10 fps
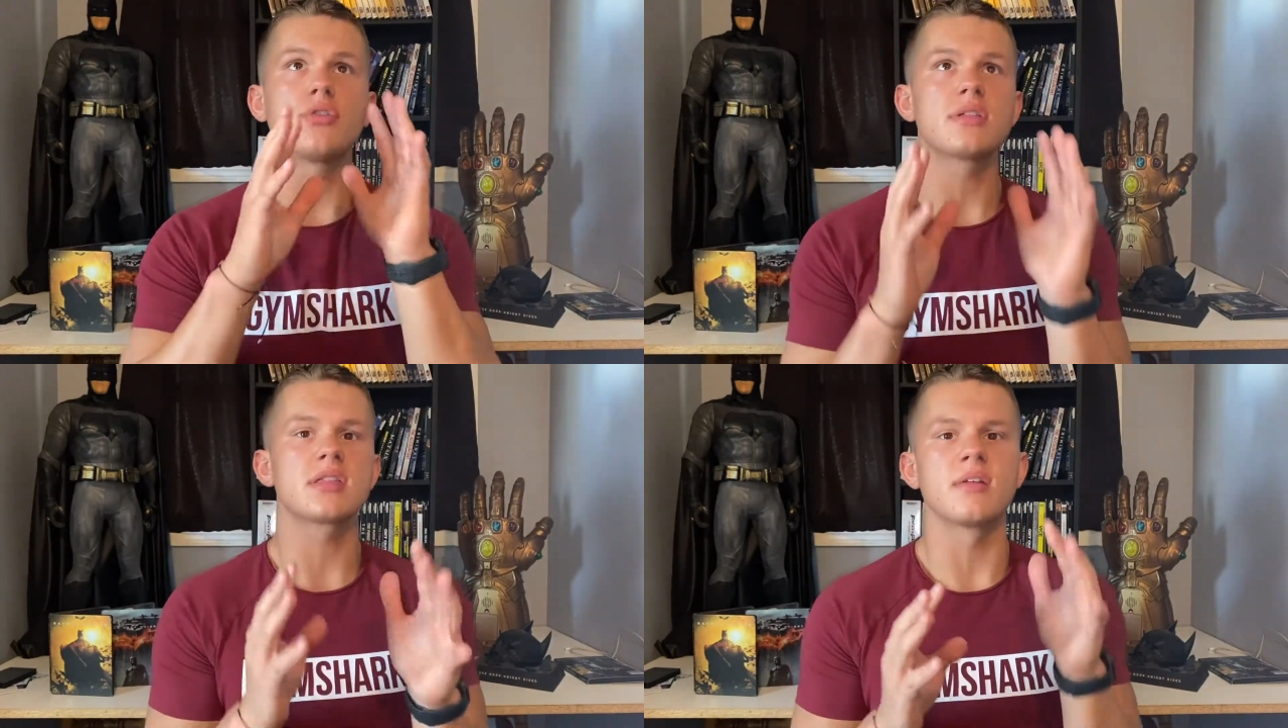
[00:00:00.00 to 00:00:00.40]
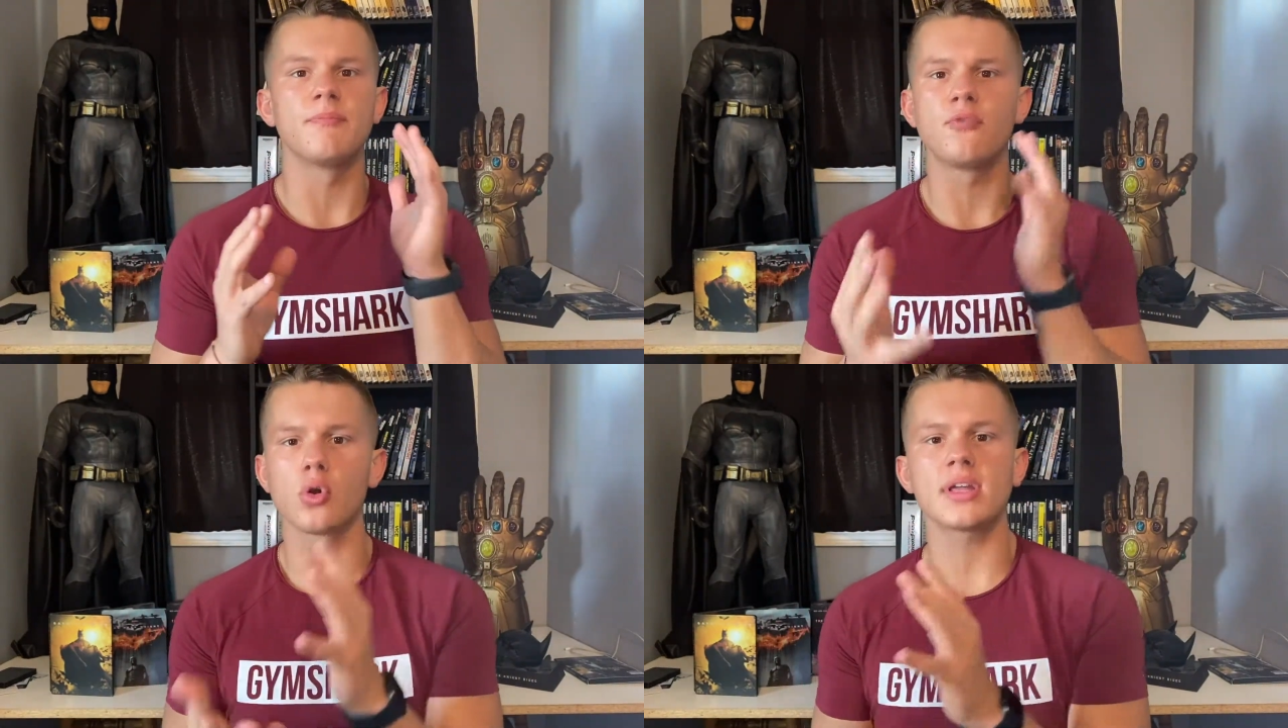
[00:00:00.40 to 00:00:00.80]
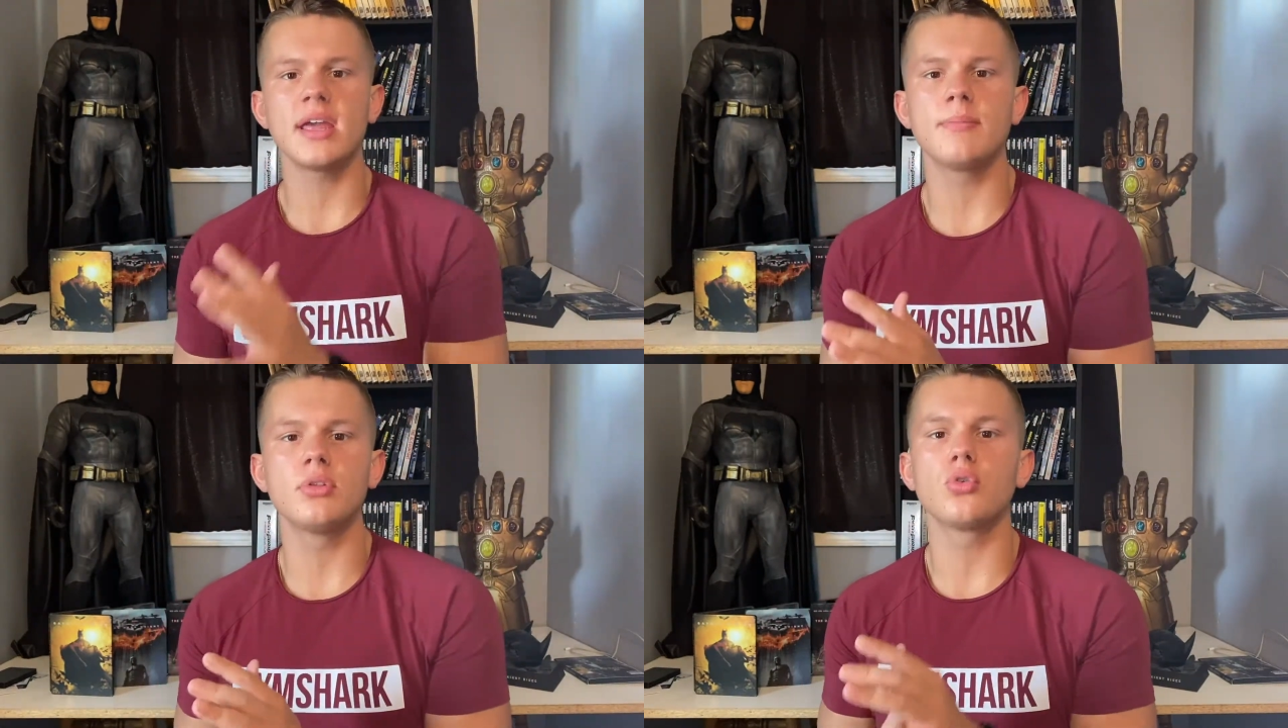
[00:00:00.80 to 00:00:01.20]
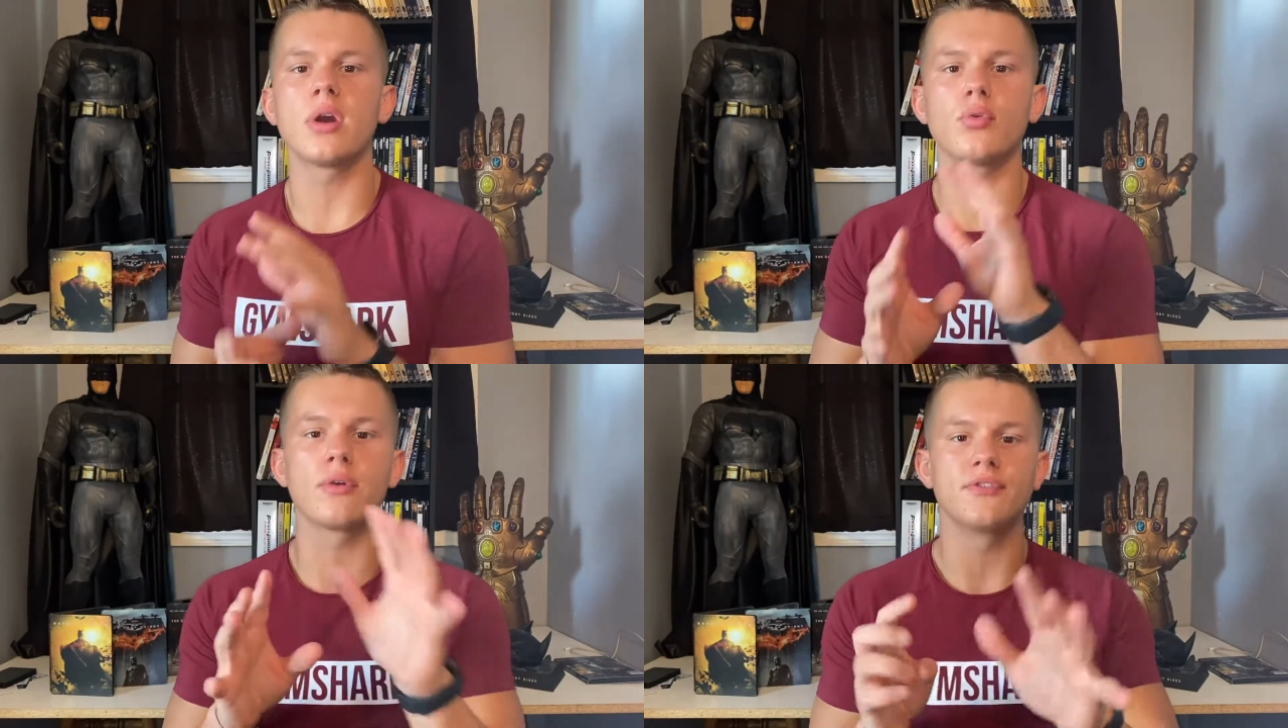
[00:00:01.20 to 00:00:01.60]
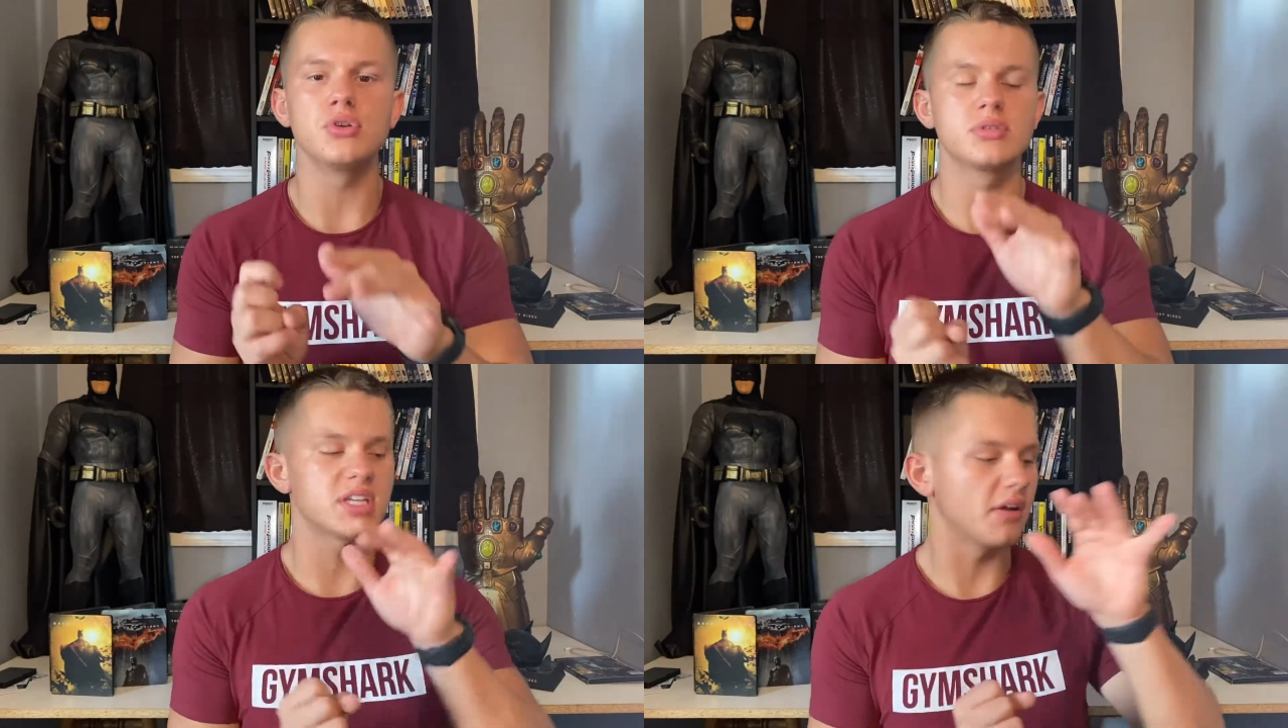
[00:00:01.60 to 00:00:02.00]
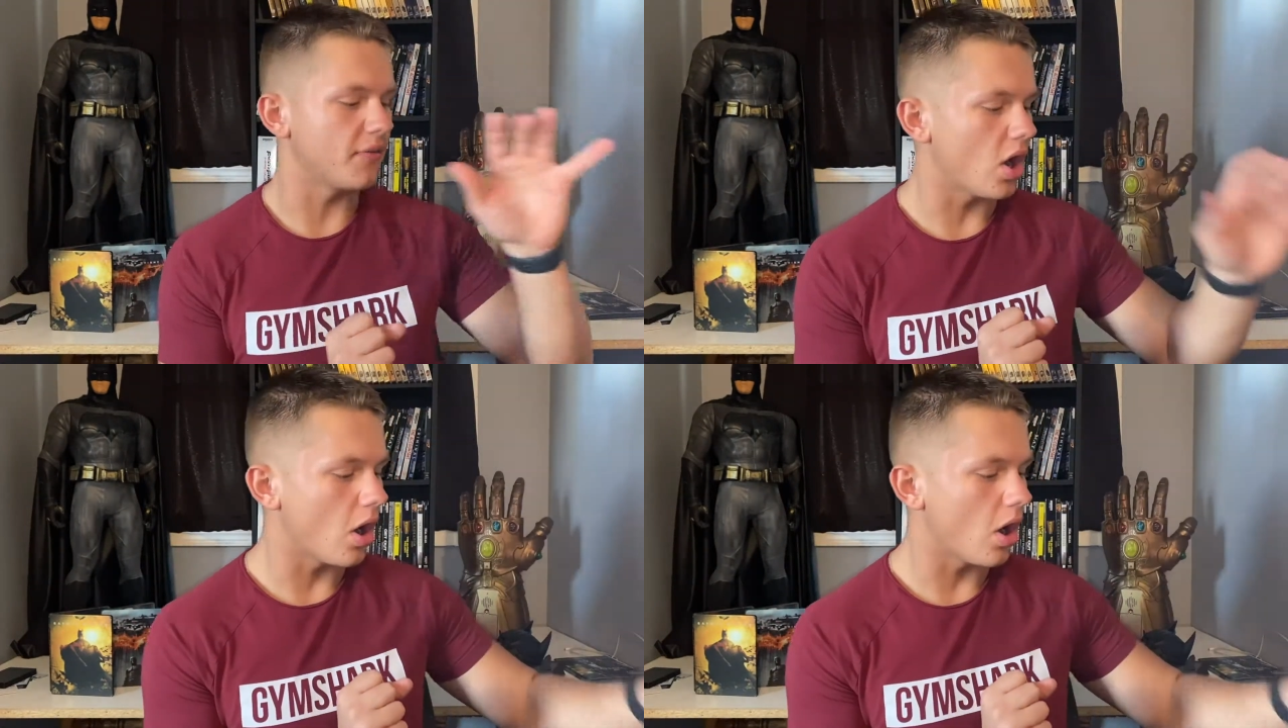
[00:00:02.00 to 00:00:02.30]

This is the 4K Blu-ray reviews of